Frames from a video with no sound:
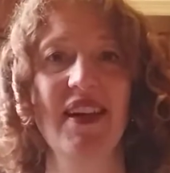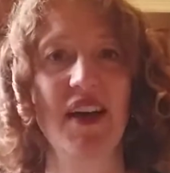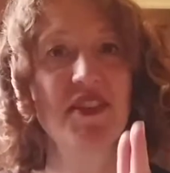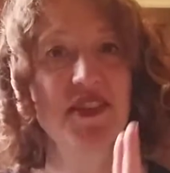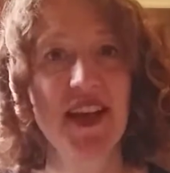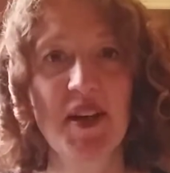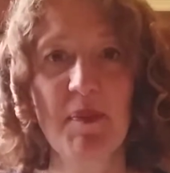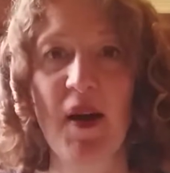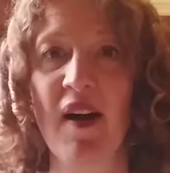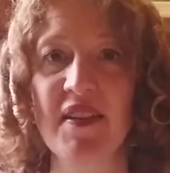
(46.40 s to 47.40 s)
And the
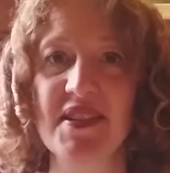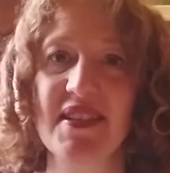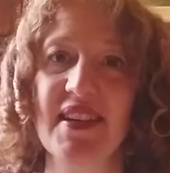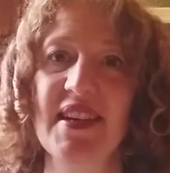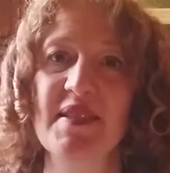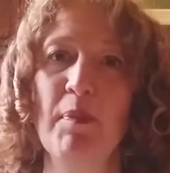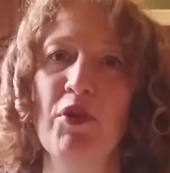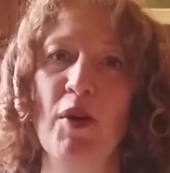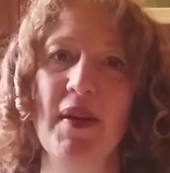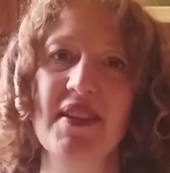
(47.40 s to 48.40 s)
second part is a
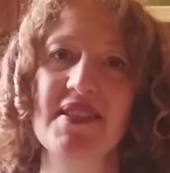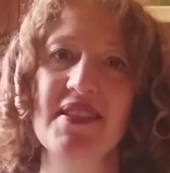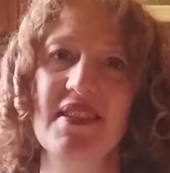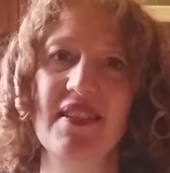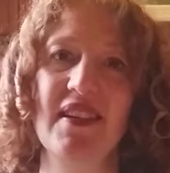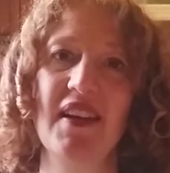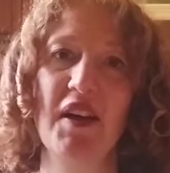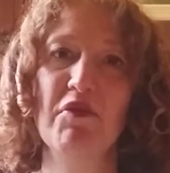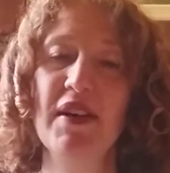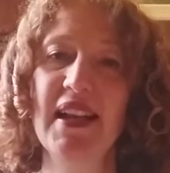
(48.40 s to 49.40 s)
promise,
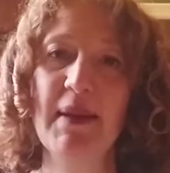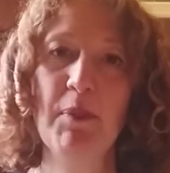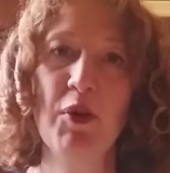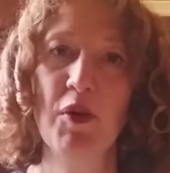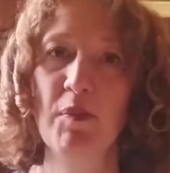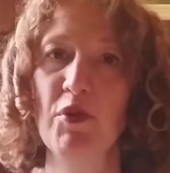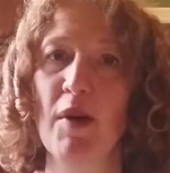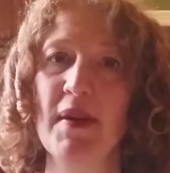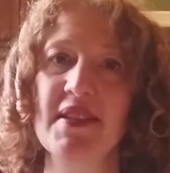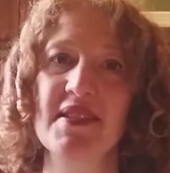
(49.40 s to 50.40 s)
a really important
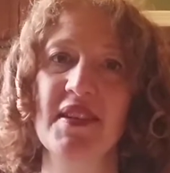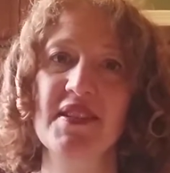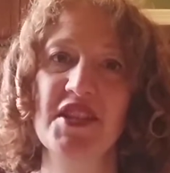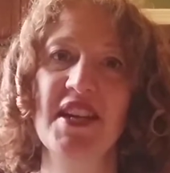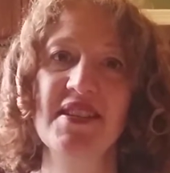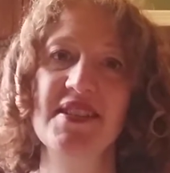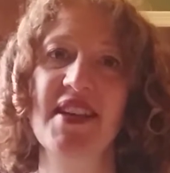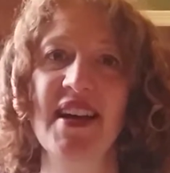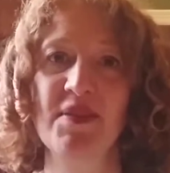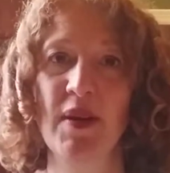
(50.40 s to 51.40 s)
promise that Jesus
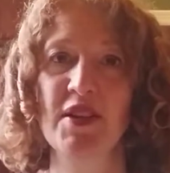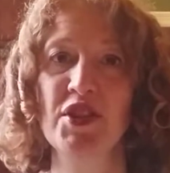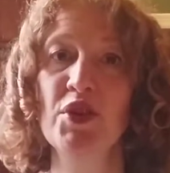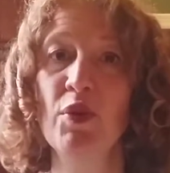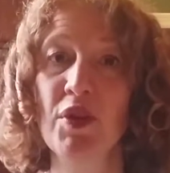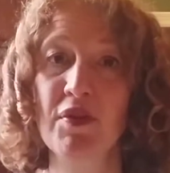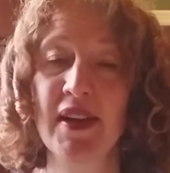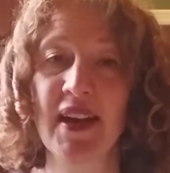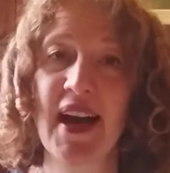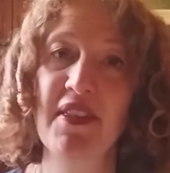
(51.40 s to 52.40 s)
says, when two or
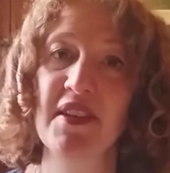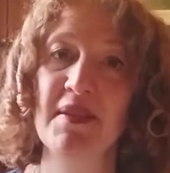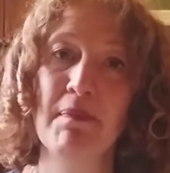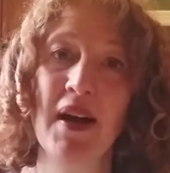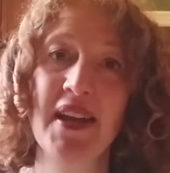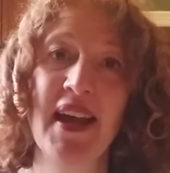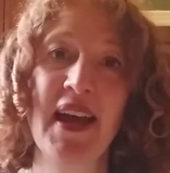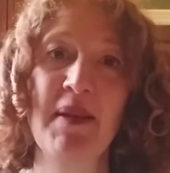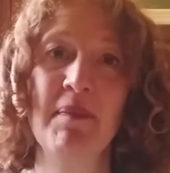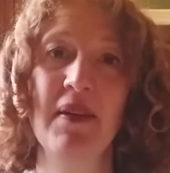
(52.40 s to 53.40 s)
three are gathered in my
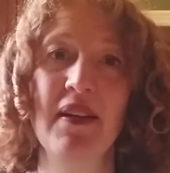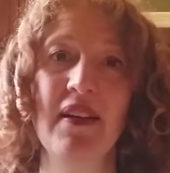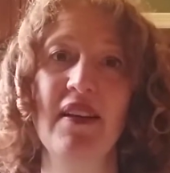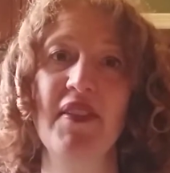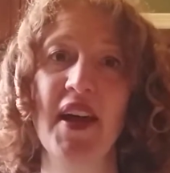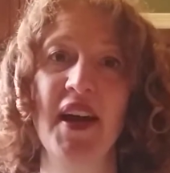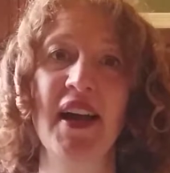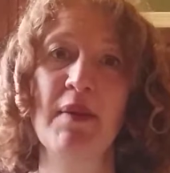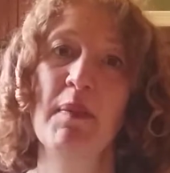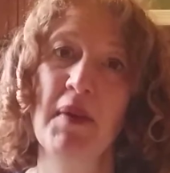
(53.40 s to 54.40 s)
name, then
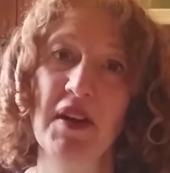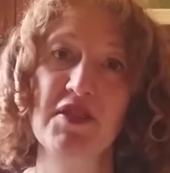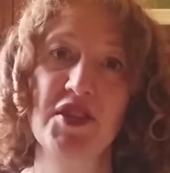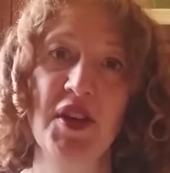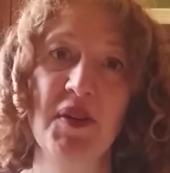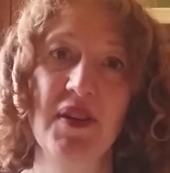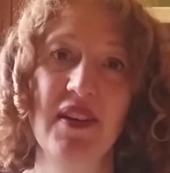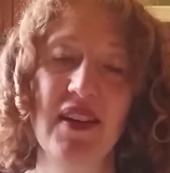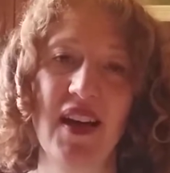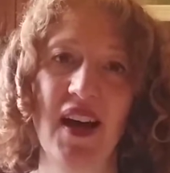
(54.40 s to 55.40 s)
I am amongst you.
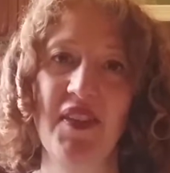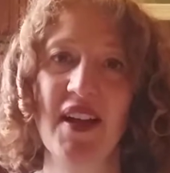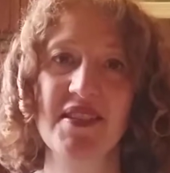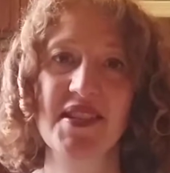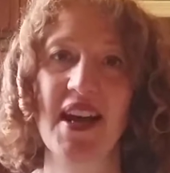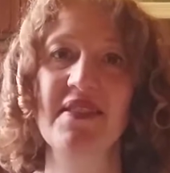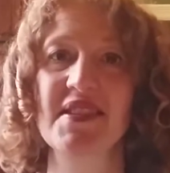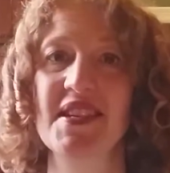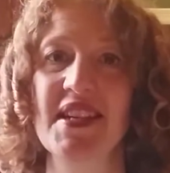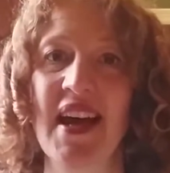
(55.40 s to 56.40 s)
And that
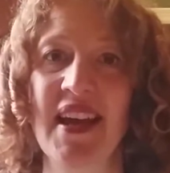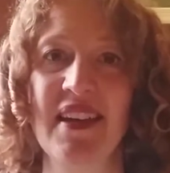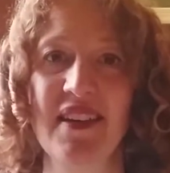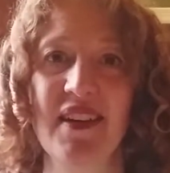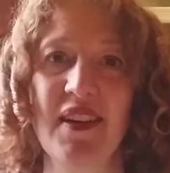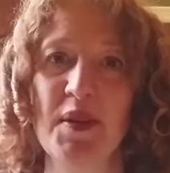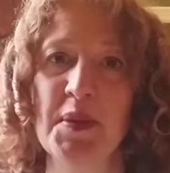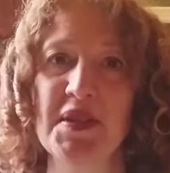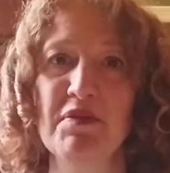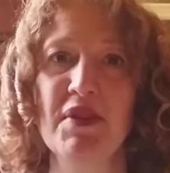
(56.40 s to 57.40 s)
stands today.
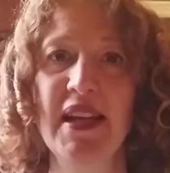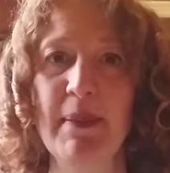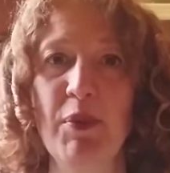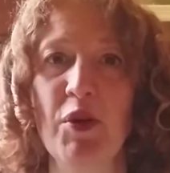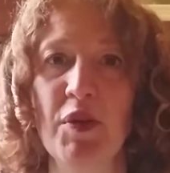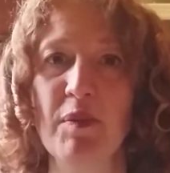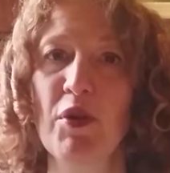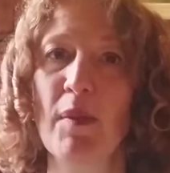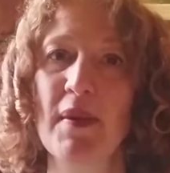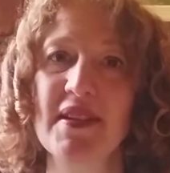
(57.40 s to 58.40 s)
So it's a really important
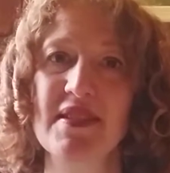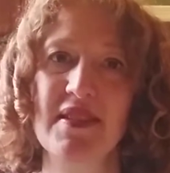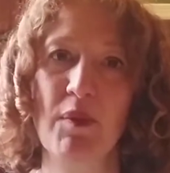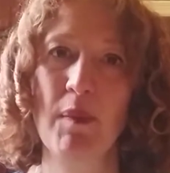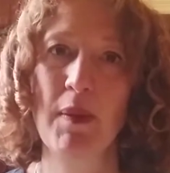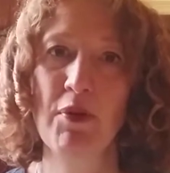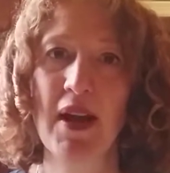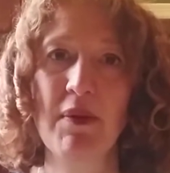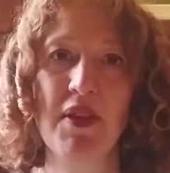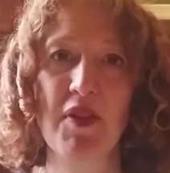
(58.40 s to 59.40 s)
promise that when we
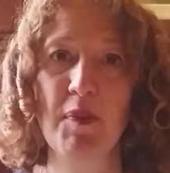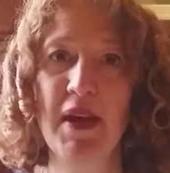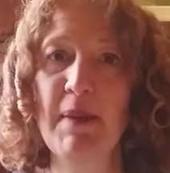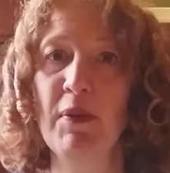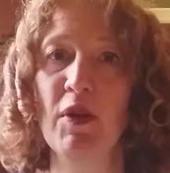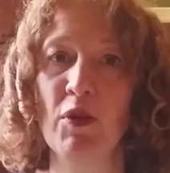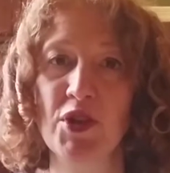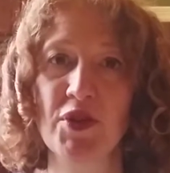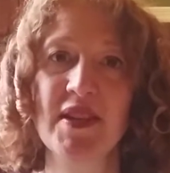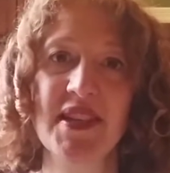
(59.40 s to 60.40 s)
pray with other people or
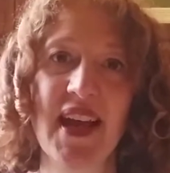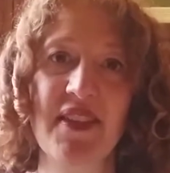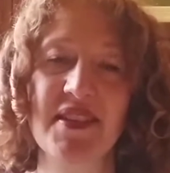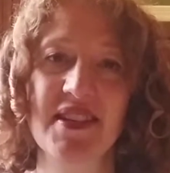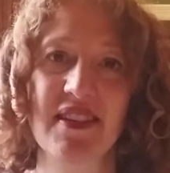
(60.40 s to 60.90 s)
join together